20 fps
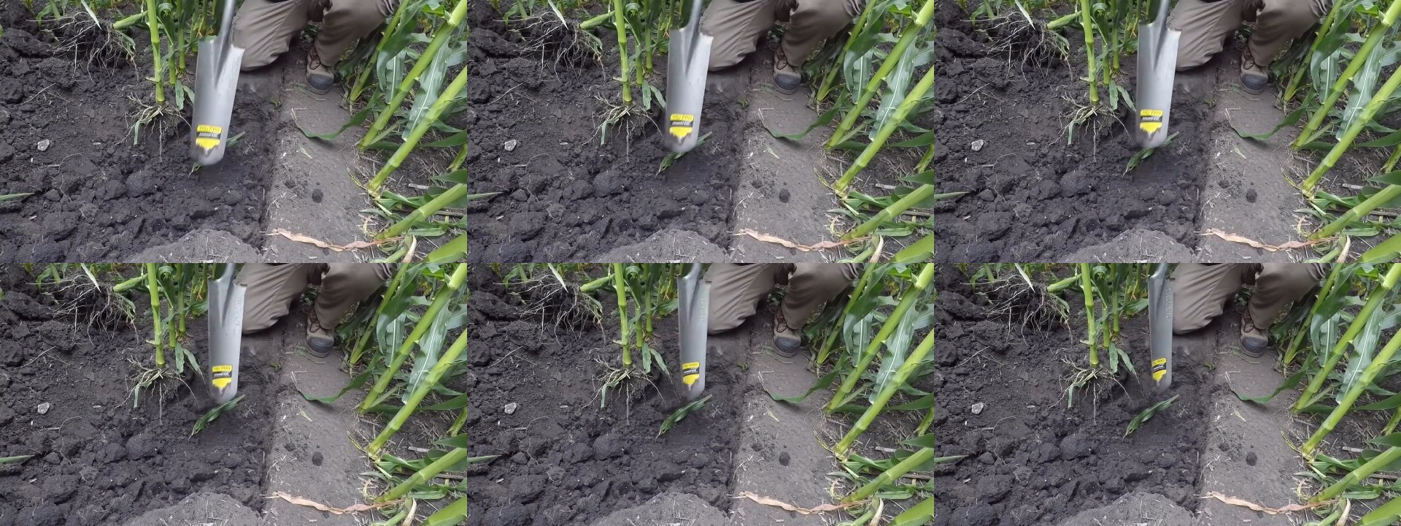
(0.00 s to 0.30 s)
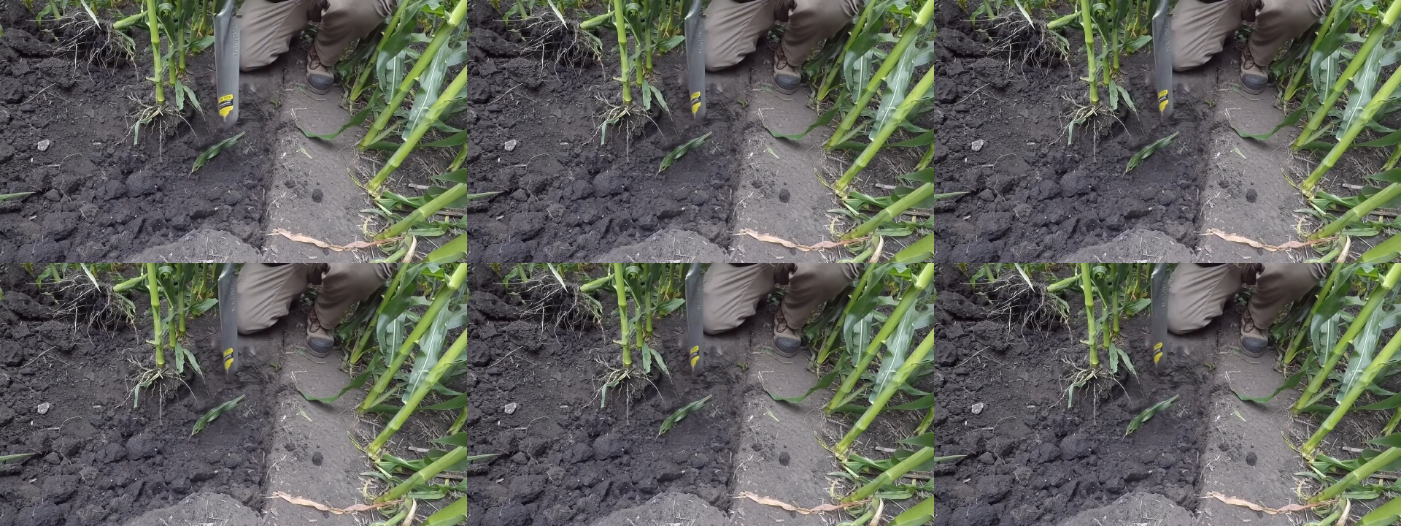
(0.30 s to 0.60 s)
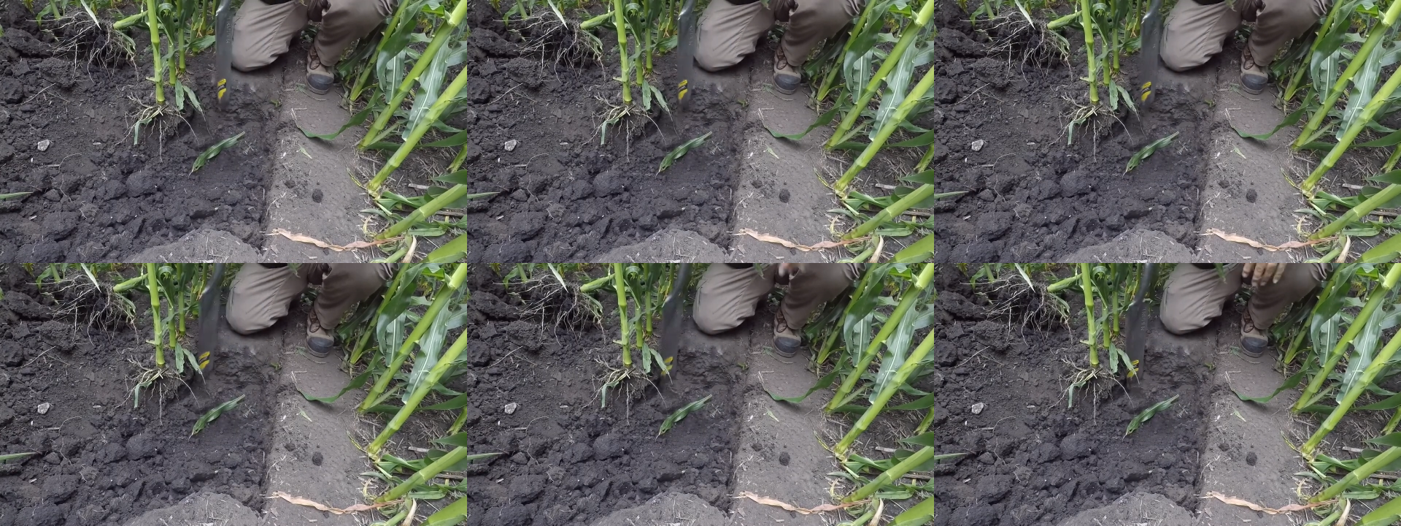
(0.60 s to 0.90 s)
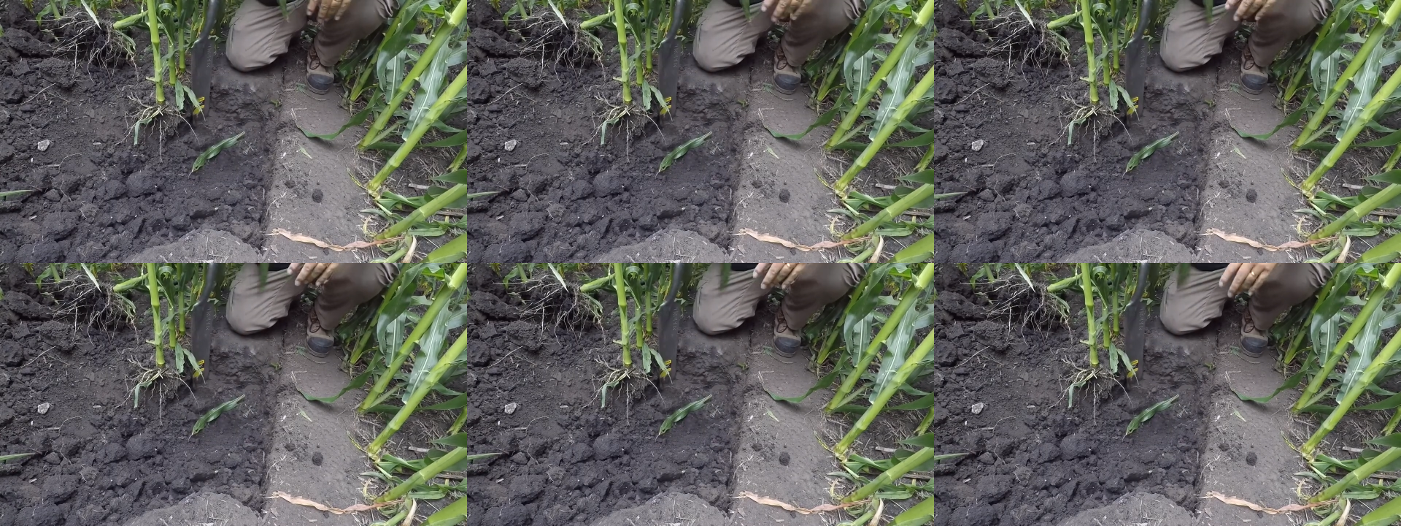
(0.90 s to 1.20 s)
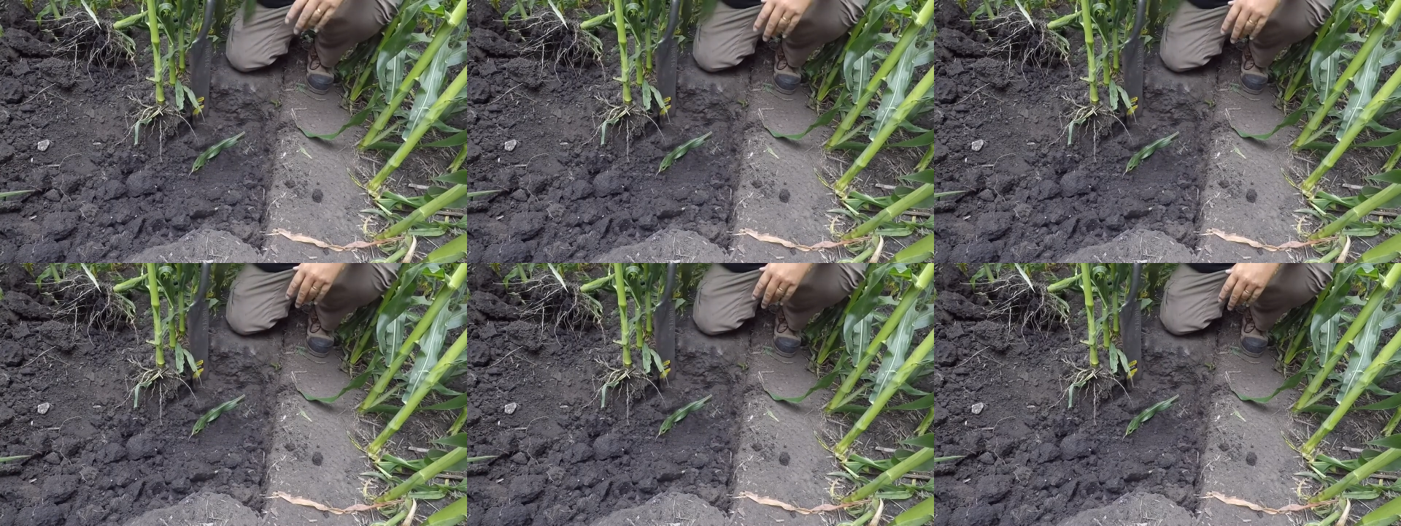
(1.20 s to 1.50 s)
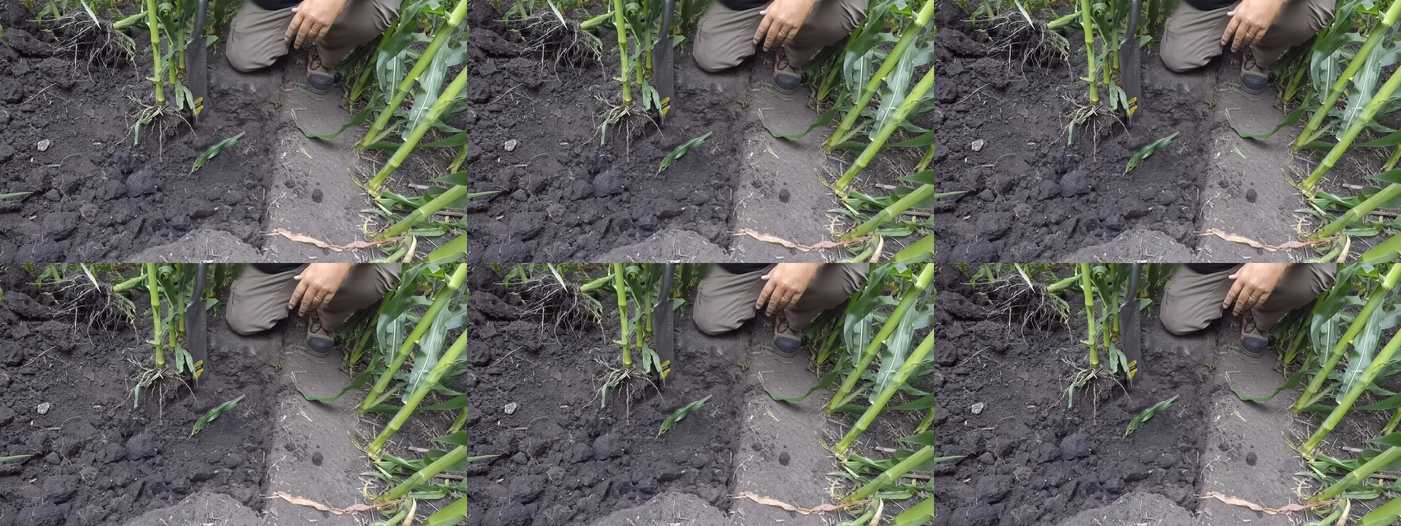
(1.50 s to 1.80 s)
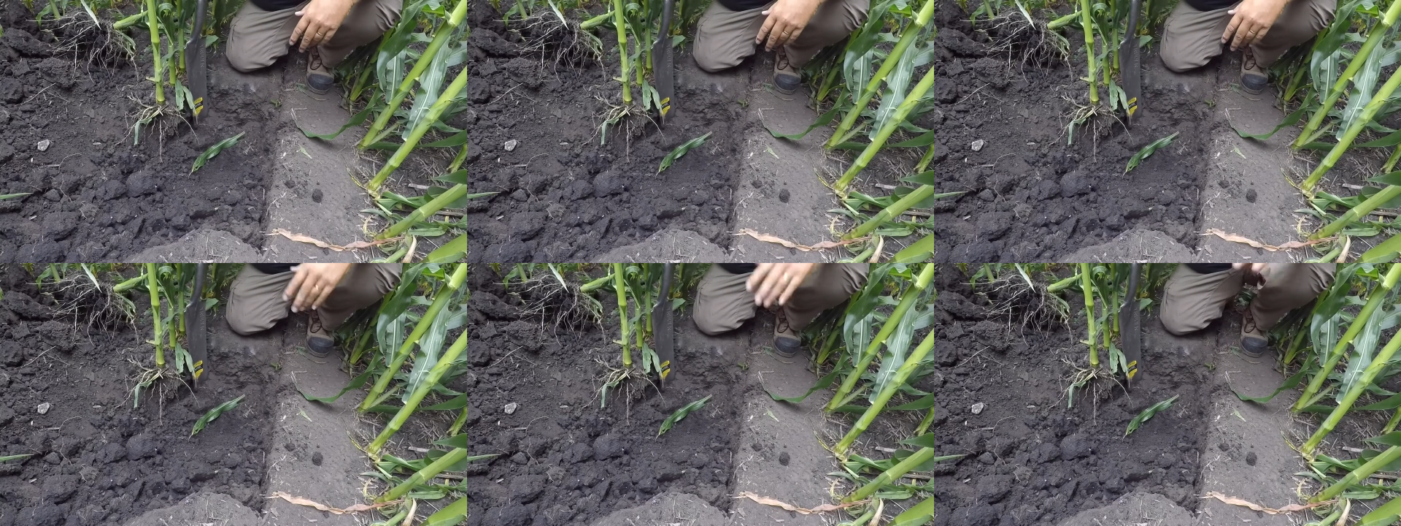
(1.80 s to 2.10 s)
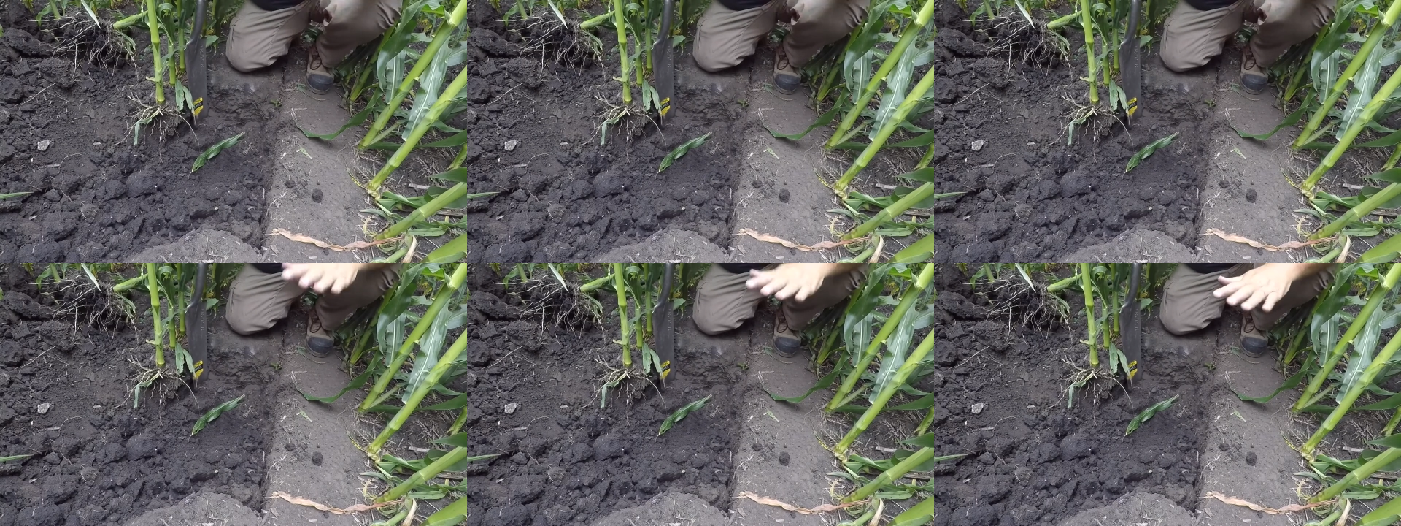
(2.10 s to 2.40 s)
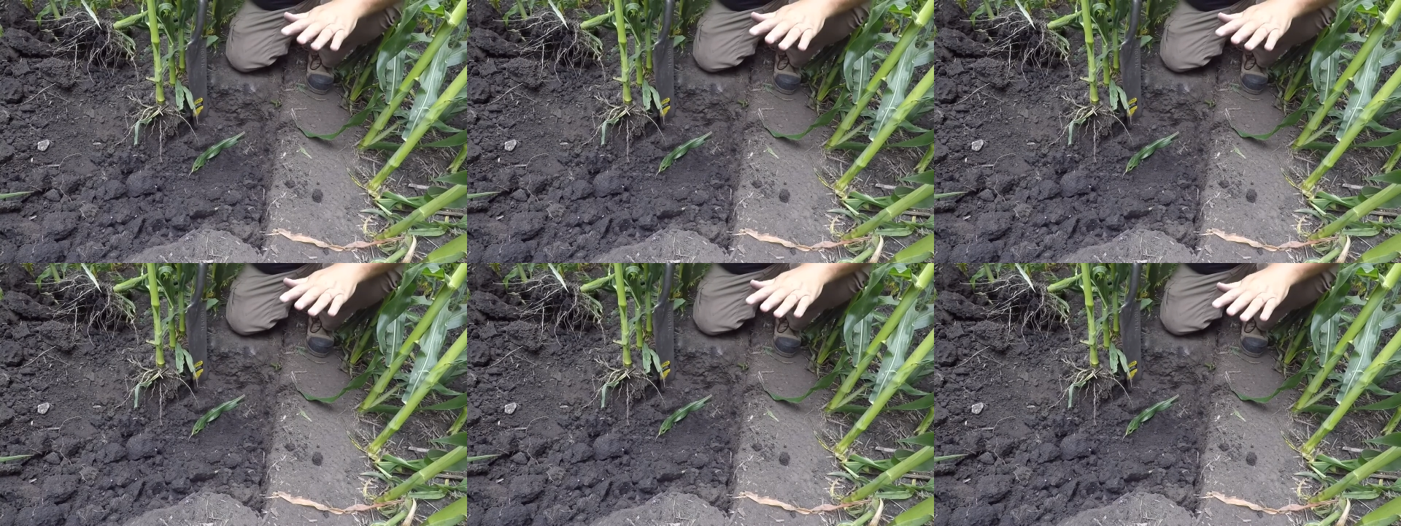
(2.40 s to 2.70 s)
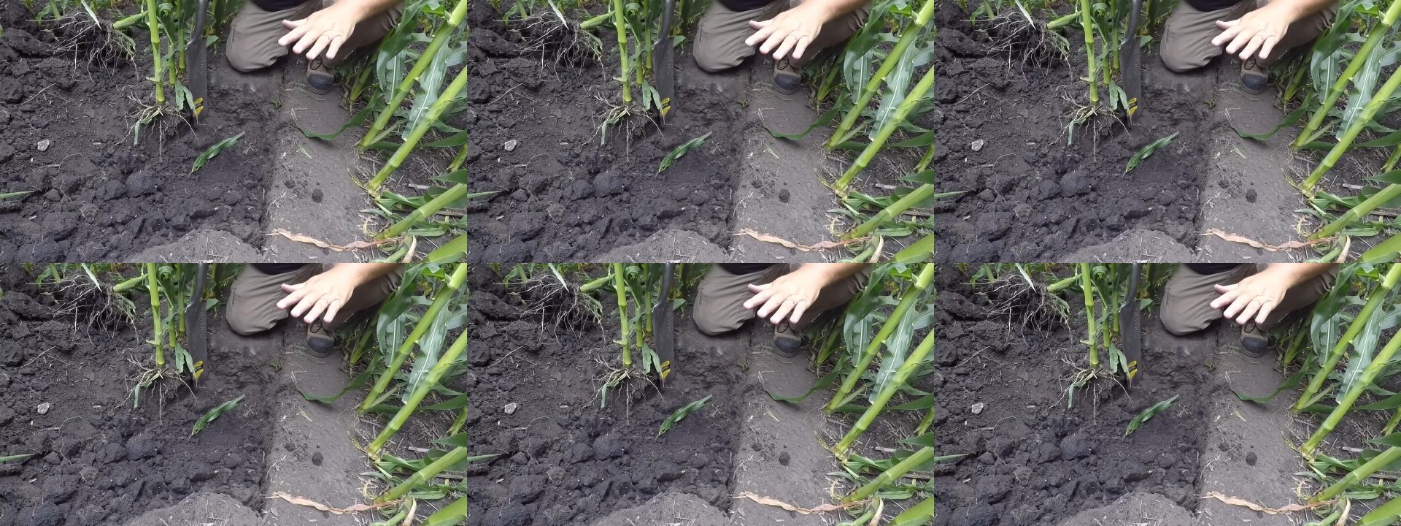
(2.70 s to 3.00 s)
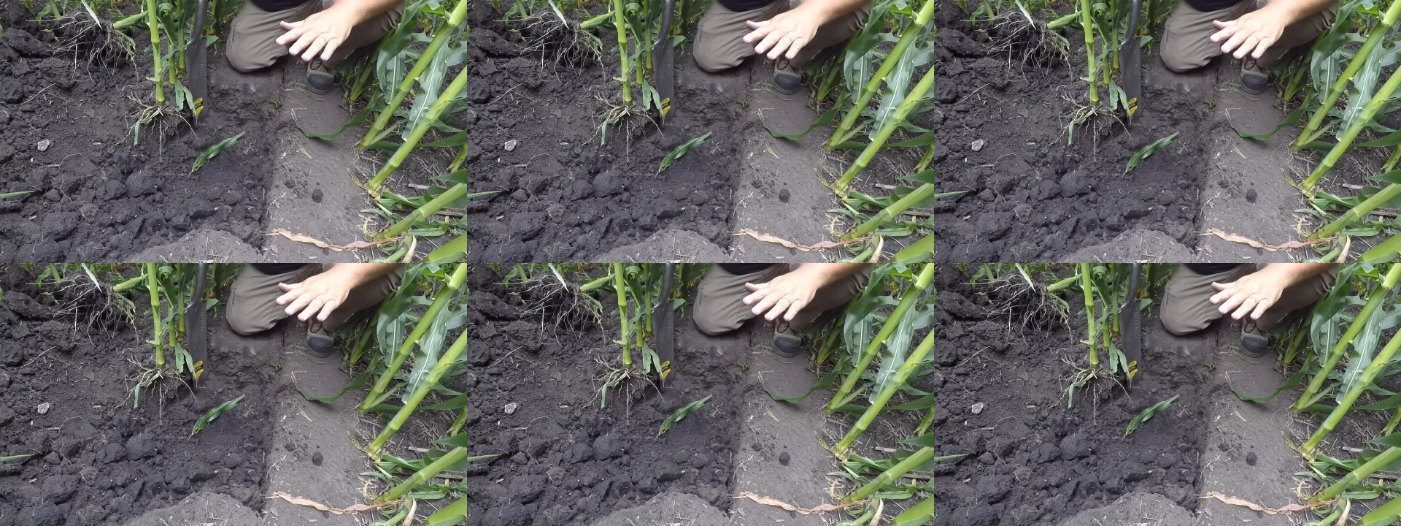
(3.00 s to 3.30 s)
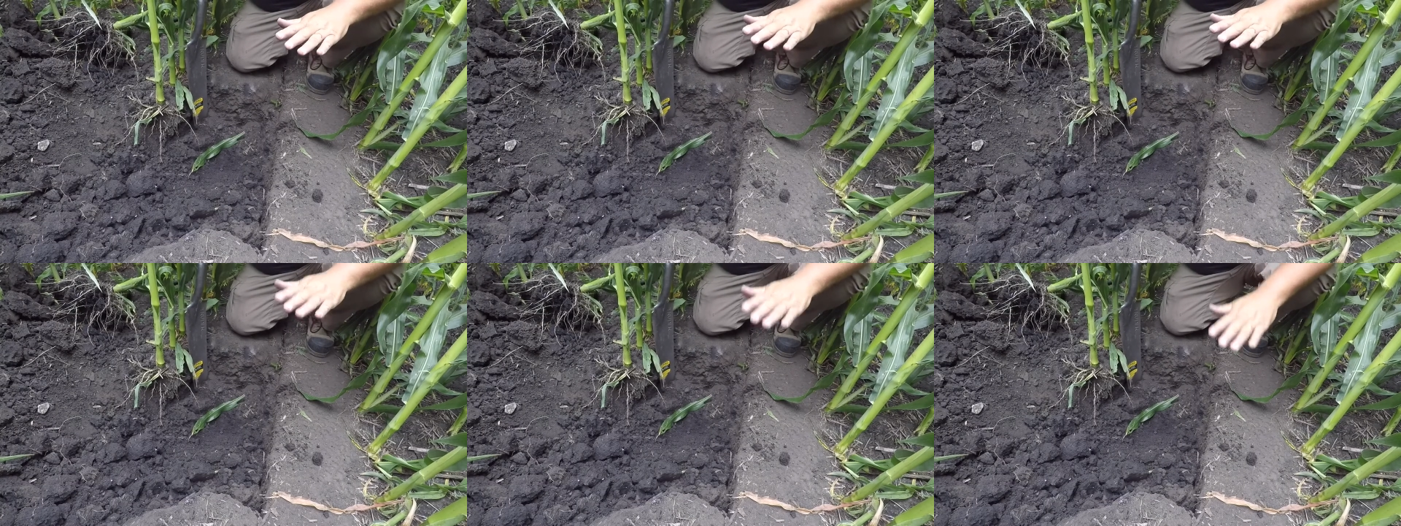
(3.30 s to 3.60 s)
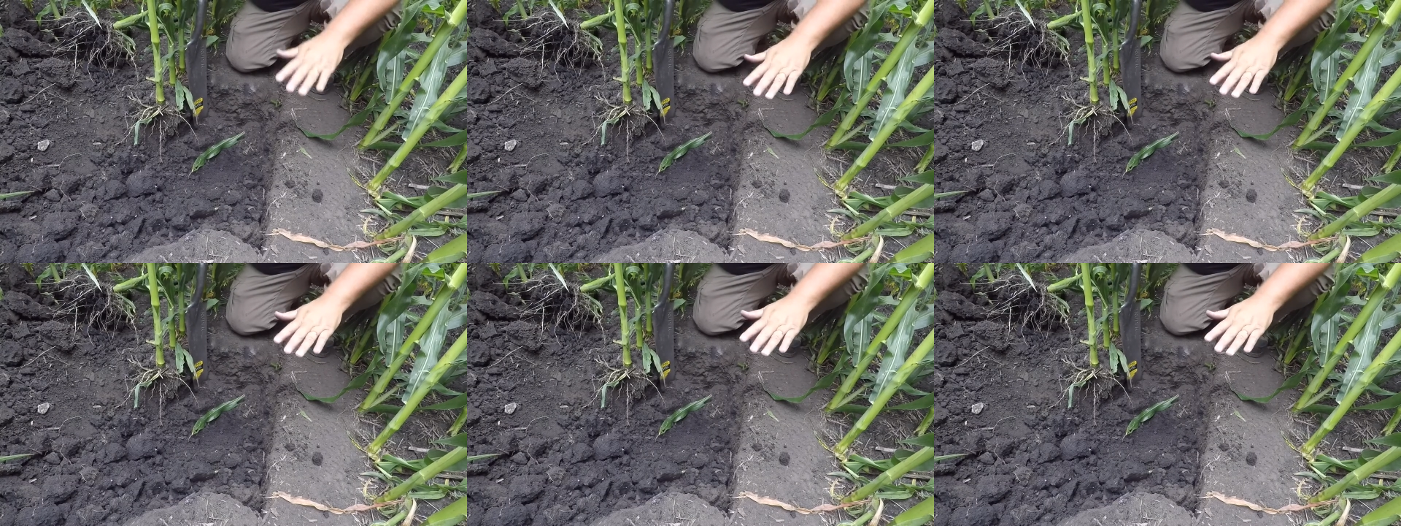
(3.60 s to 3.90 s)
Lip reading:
[unreadable: no face in view]